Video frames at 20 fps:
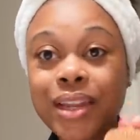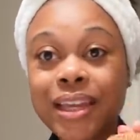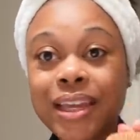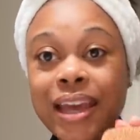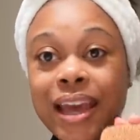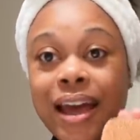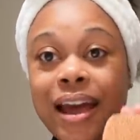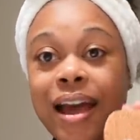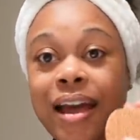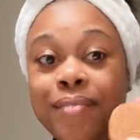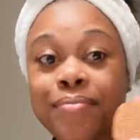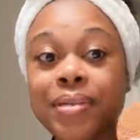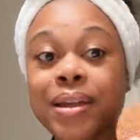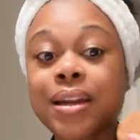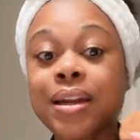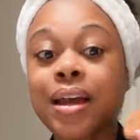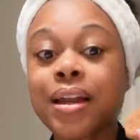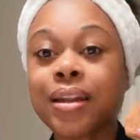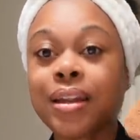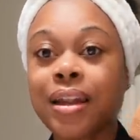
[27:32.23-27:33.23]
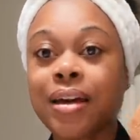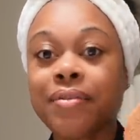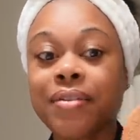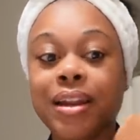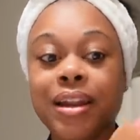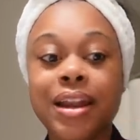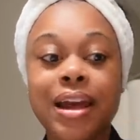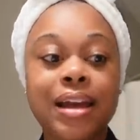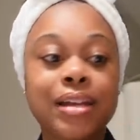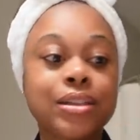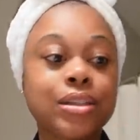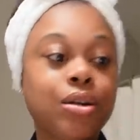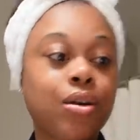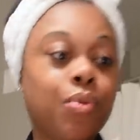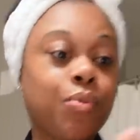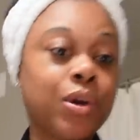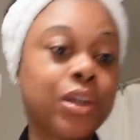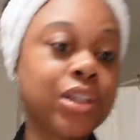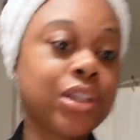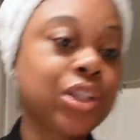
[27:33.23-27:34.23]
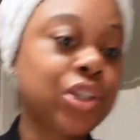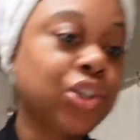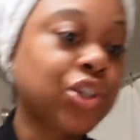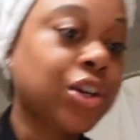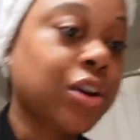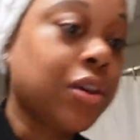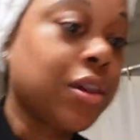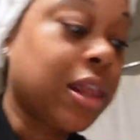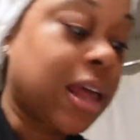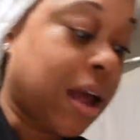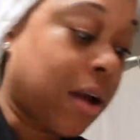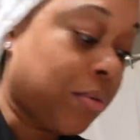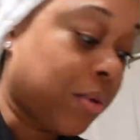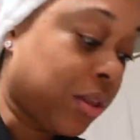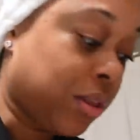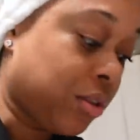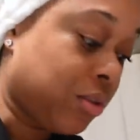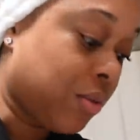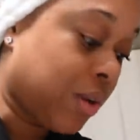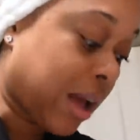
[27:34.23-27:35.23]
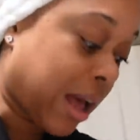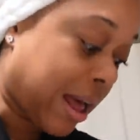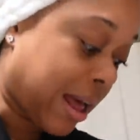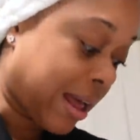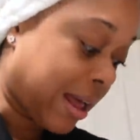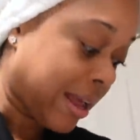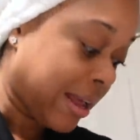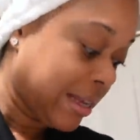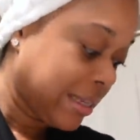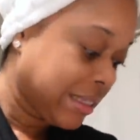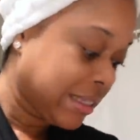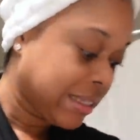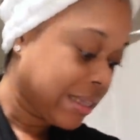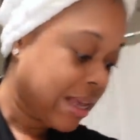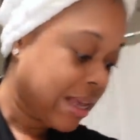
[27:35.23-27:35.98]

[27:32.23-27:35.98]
yeah, I've been loving that. So I wanted to share that with you guys.